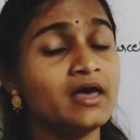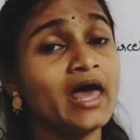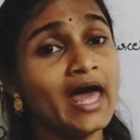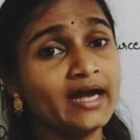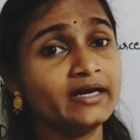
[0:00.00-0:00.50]

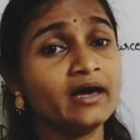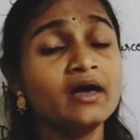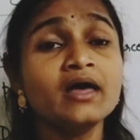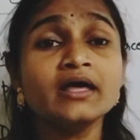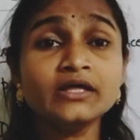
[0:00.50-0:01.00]
and
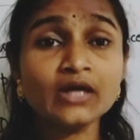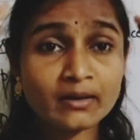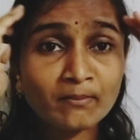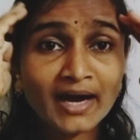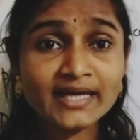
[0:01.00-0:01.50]
your
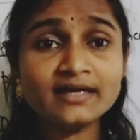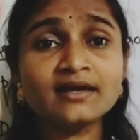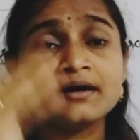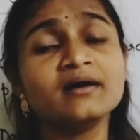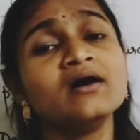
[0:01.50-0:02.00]

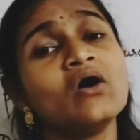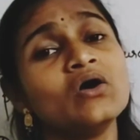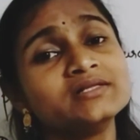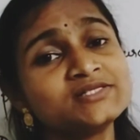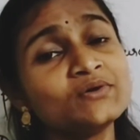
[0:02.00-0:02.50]
mind
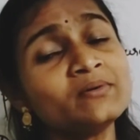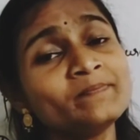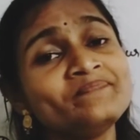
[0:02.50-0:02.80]
also